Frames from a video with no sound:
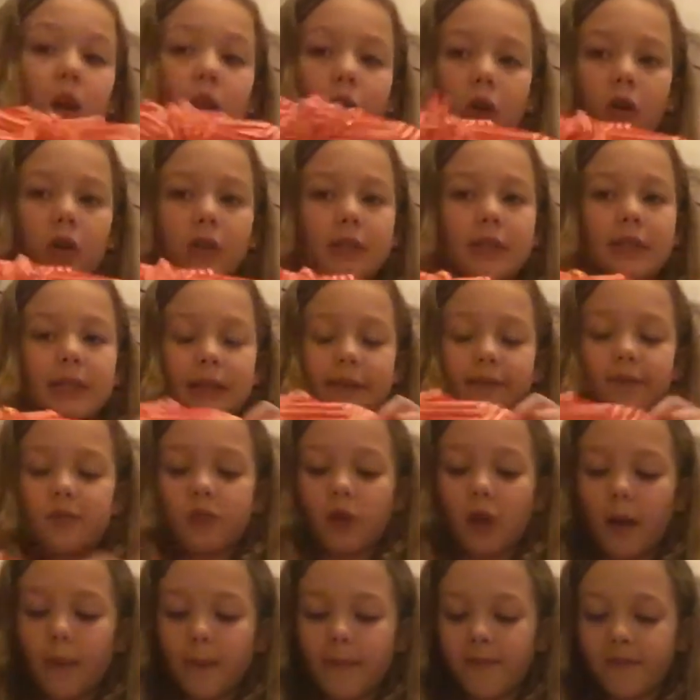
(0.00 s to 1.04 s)
a long sleeve
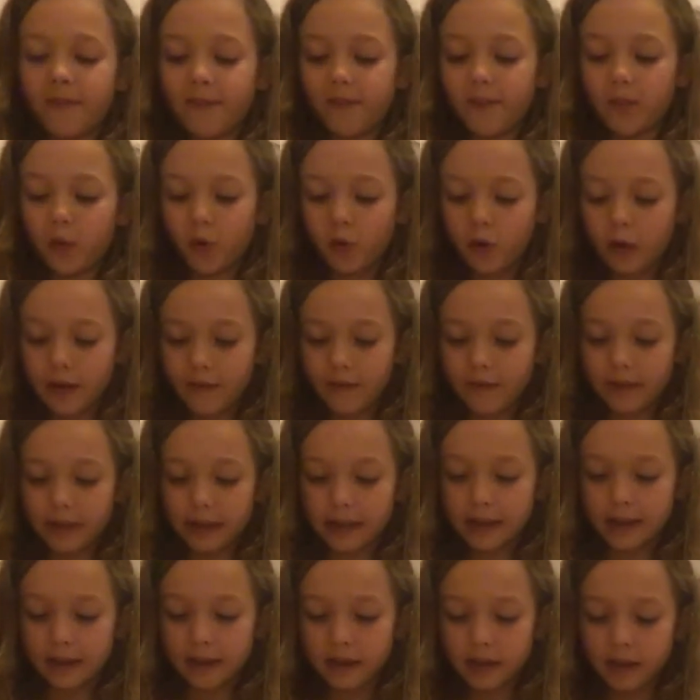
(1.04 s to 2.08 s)
top for if it,
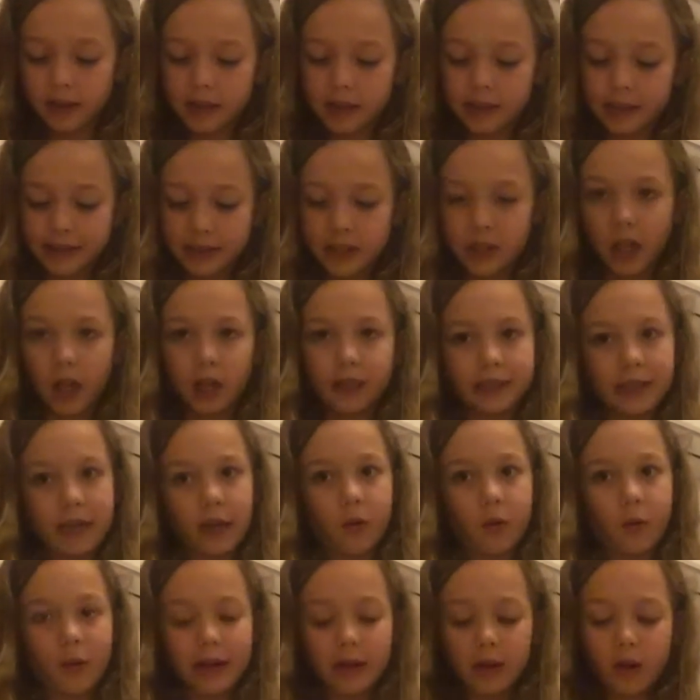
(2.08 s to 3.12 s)
because it does
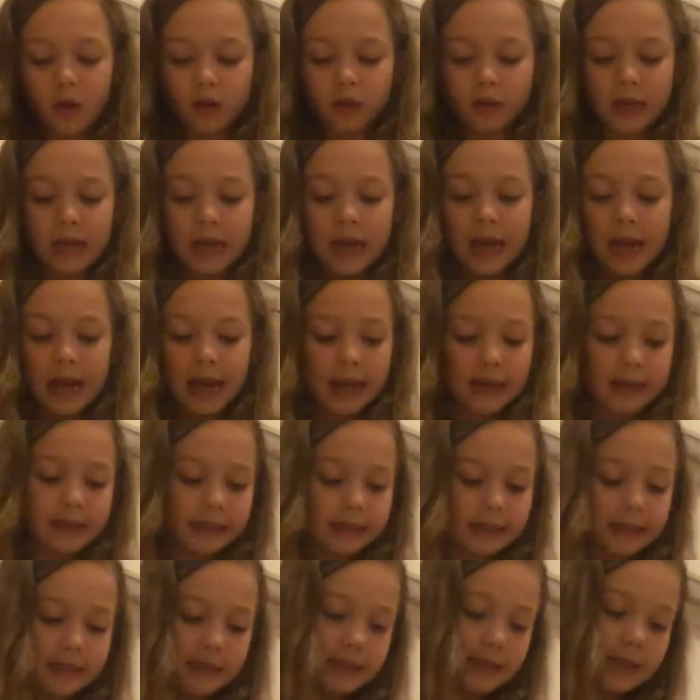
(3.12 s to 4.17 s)
get quite cold, and
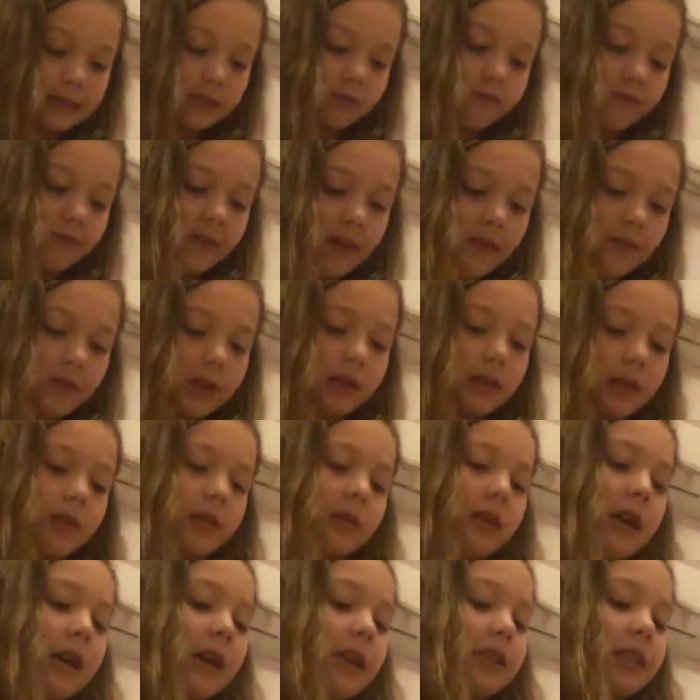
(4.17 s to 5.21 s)
since we're going
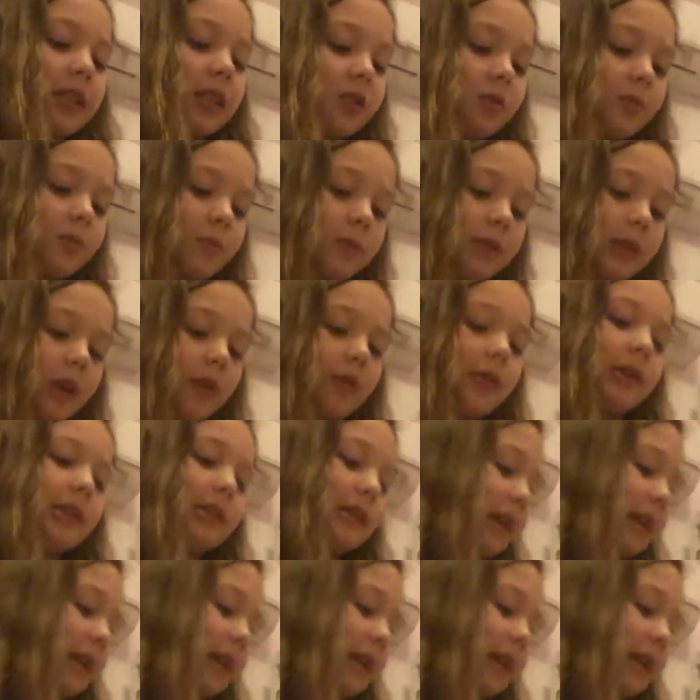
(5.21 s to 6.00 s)
to,